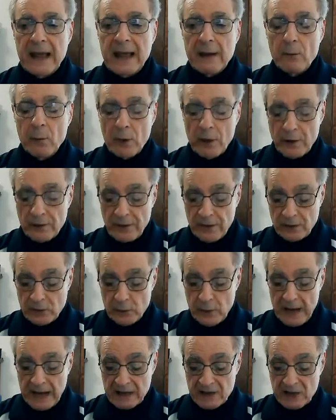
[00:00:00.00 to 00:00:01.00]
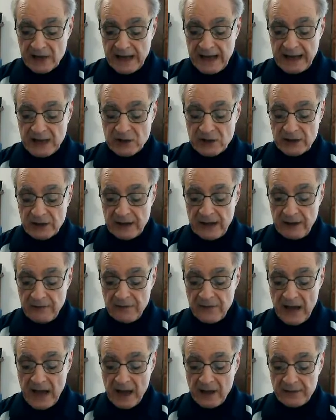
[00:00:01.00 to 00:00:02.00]
Where the translation they
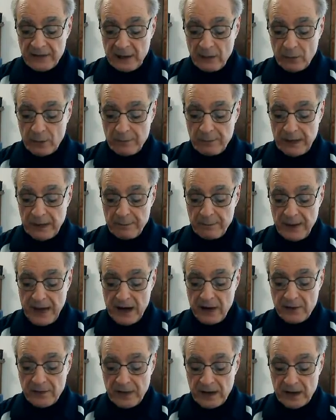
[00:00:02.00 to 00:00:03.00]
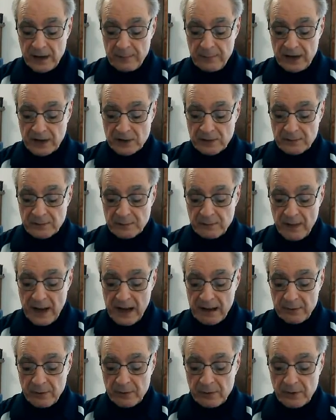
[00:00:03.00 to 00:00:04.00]
found that would be better than the bishop's
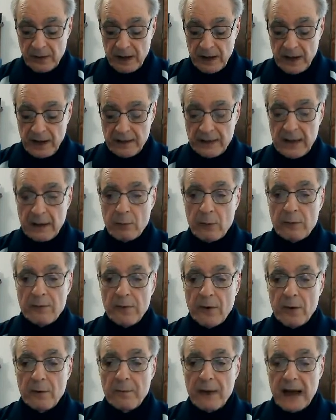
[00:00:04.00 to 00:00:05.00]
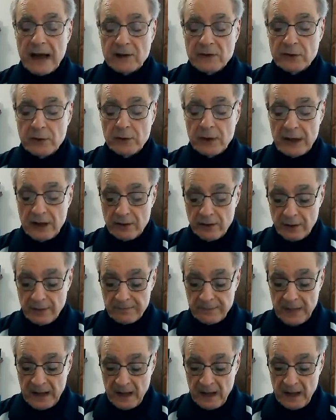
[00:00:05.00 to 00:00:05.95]
Bible, they referred back to either